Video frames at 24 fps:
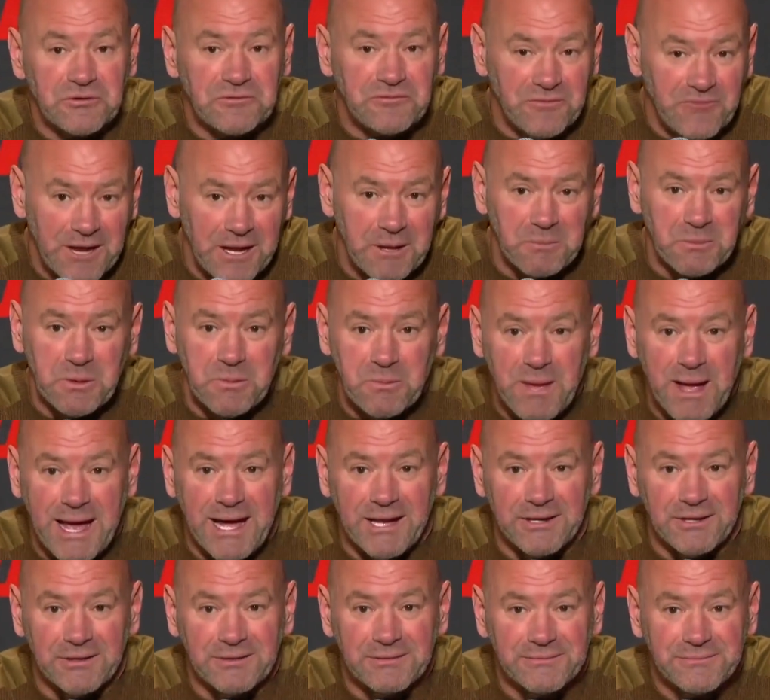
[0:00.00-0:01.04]
family
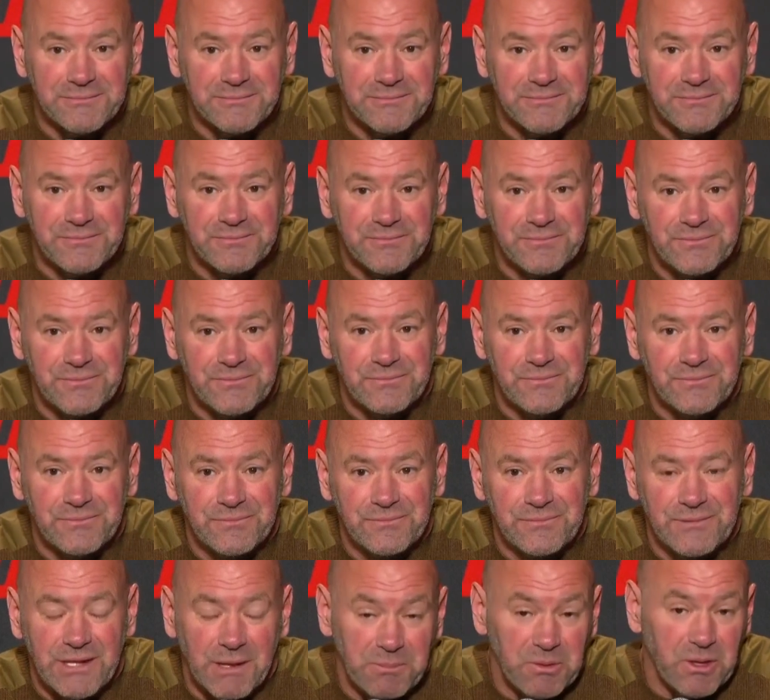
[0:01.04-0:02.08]
matter
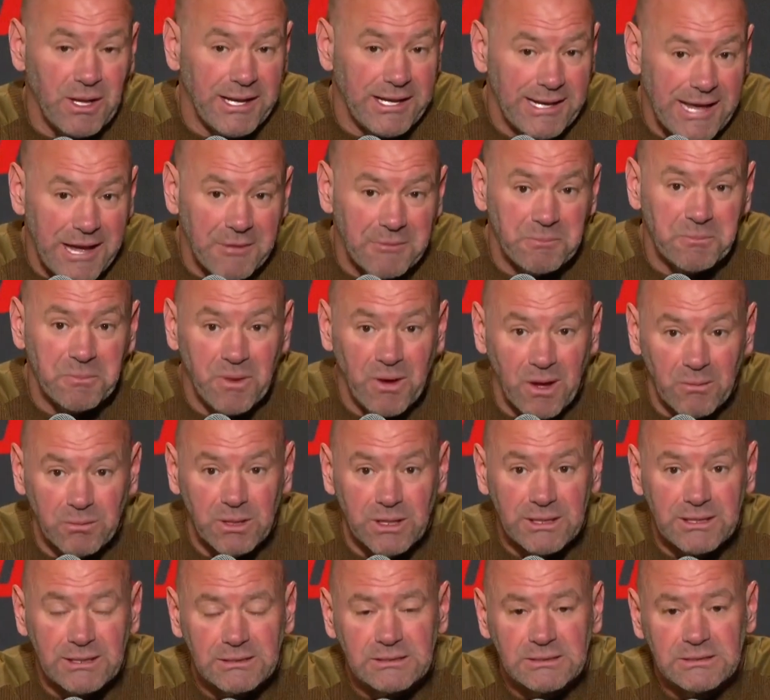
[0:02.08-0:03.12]
that played out in
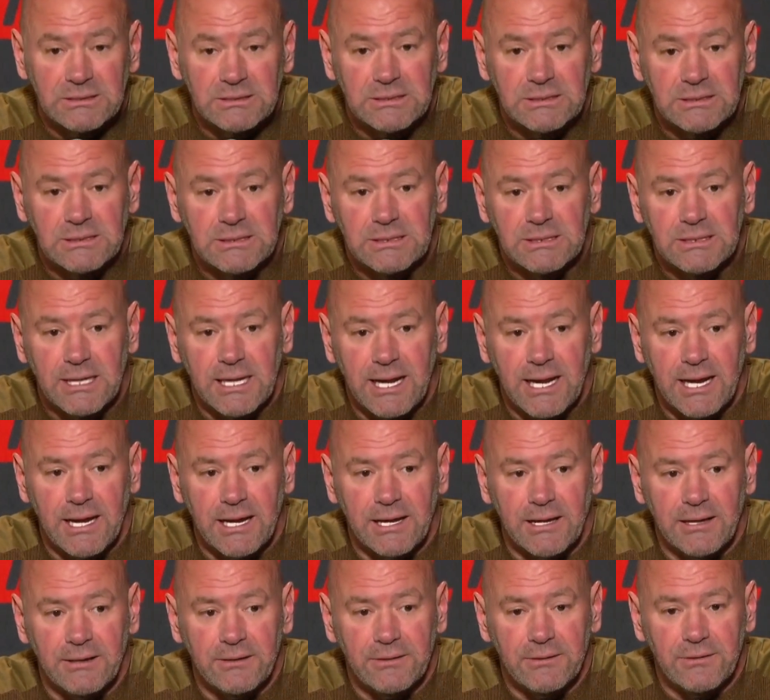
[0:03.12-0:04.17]
public,
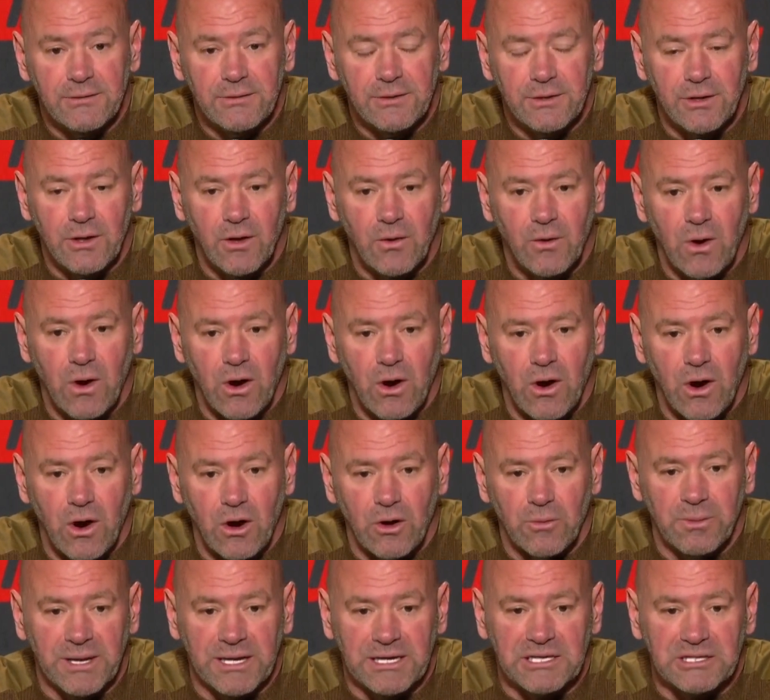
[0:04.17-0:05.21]
and, you know,
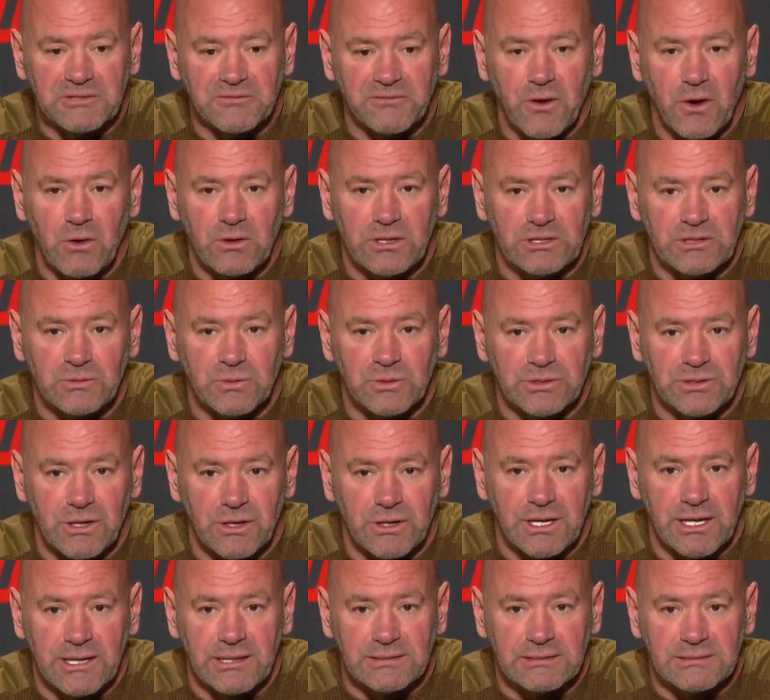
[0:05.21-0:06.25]
our biggest focus was our
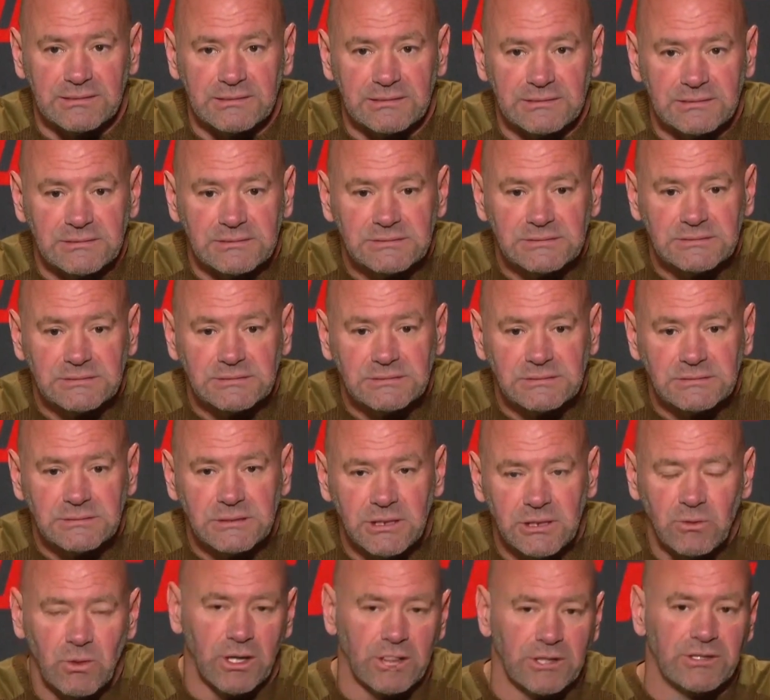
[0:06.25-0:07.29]
kids.
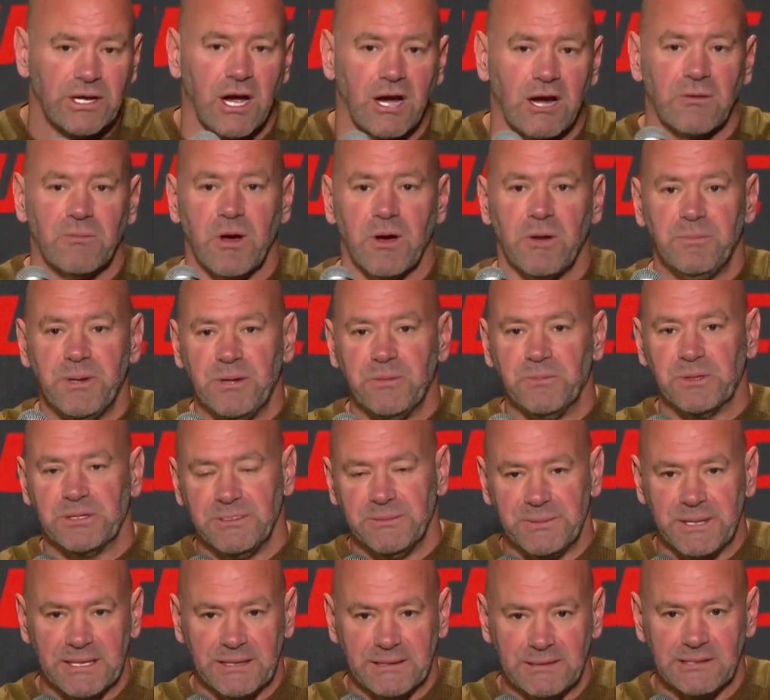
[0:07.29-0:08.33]
You want to talk about people
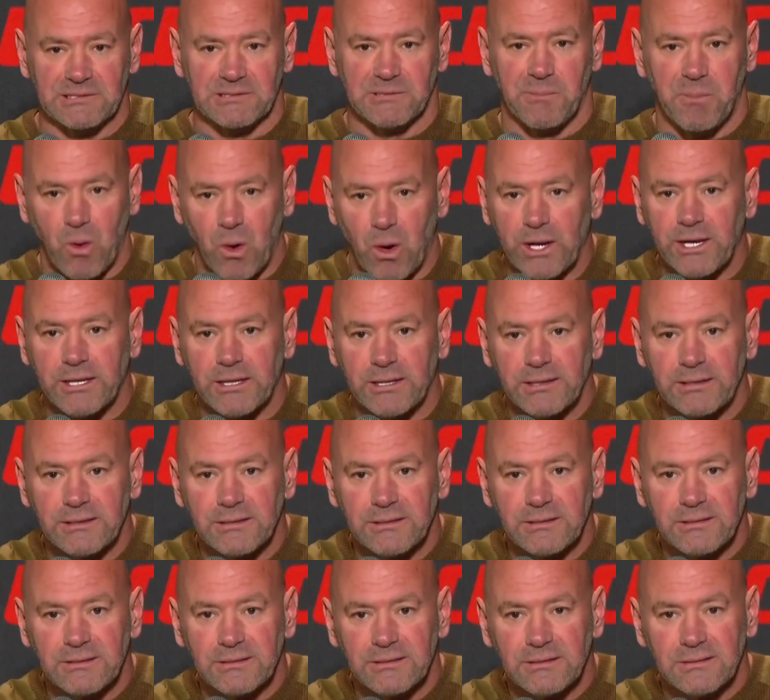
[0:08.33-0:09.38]
being disappointed.
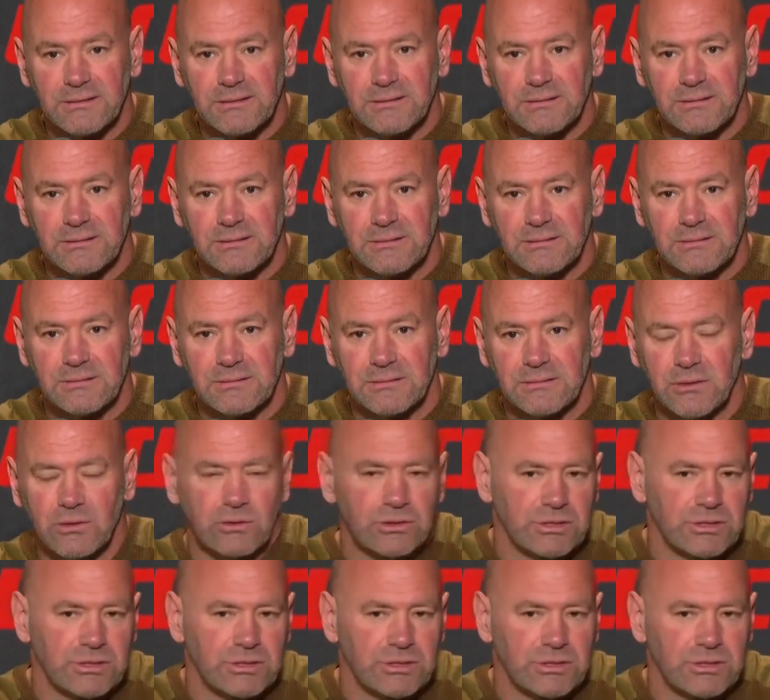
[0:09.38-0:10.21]
Who's